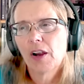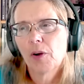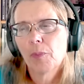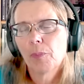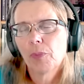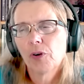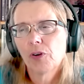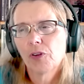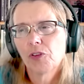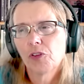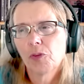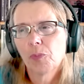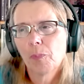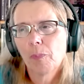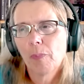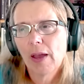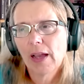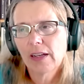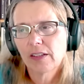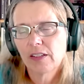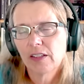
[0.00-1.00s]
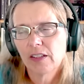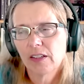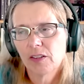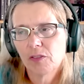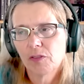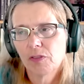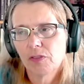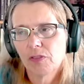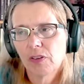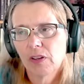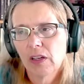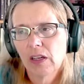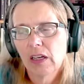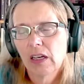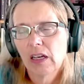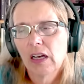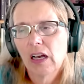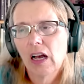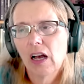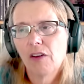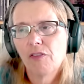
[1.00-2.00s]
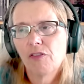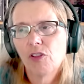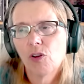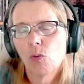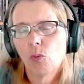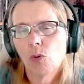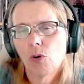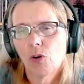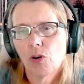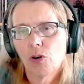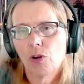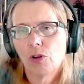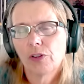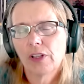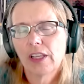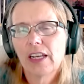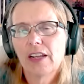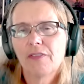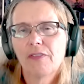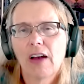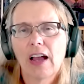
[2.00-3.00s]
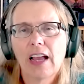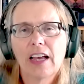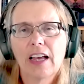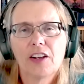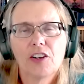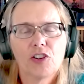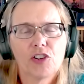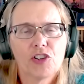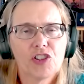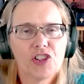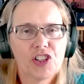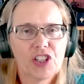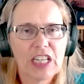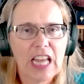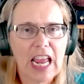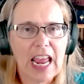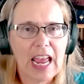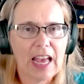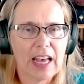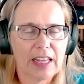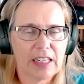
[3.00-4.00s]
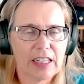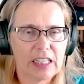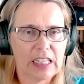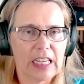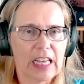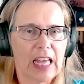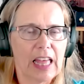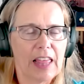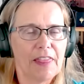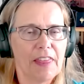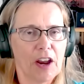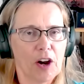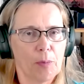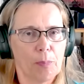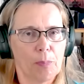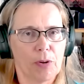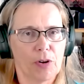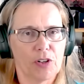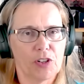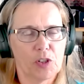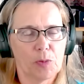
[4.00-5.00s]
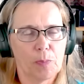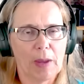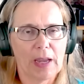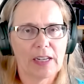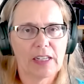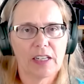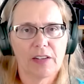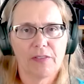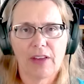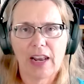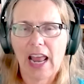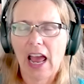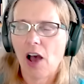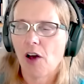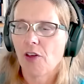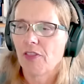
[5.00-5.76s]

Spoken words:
perspective of the world, and if I understand their perspective and how